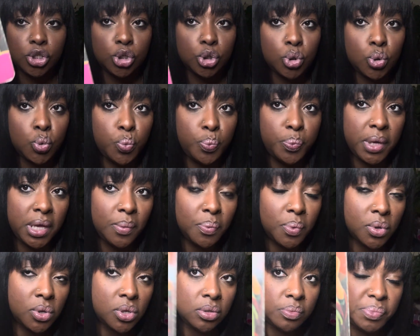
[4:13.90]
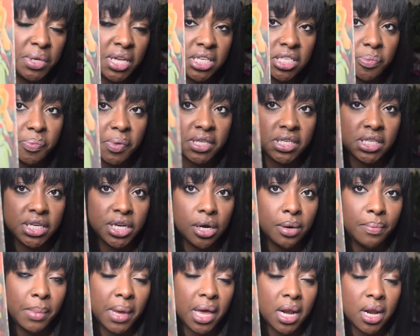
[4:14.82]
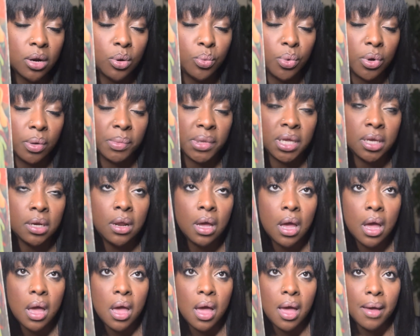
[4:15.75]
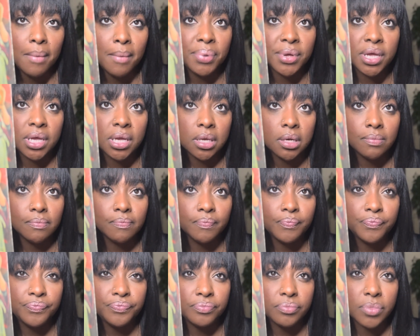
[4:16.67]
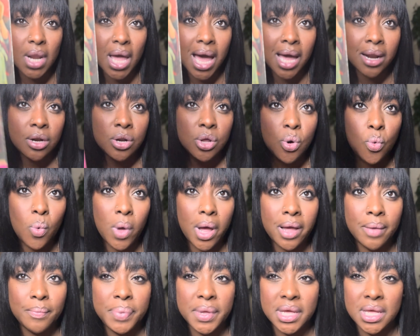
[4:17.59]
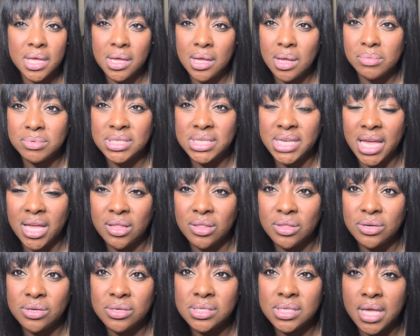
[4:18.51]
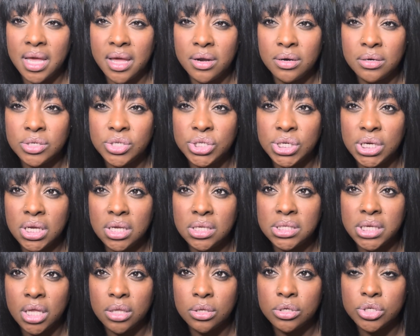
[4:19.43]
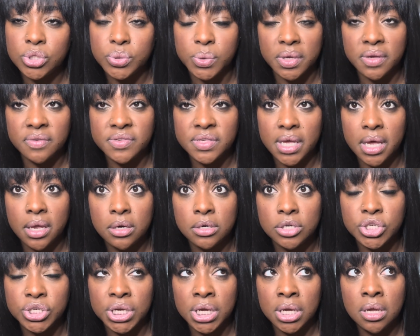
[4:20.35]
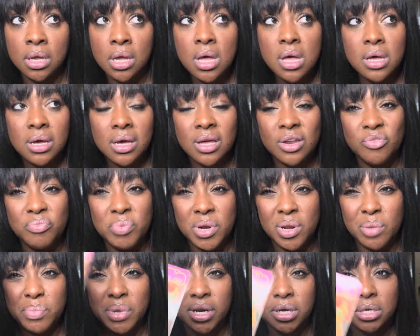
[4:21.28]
two people being depicted here, a man and a woman, but I don't know why I'm picking up Taylor's energy. Taylor Swift's energy could have been a bit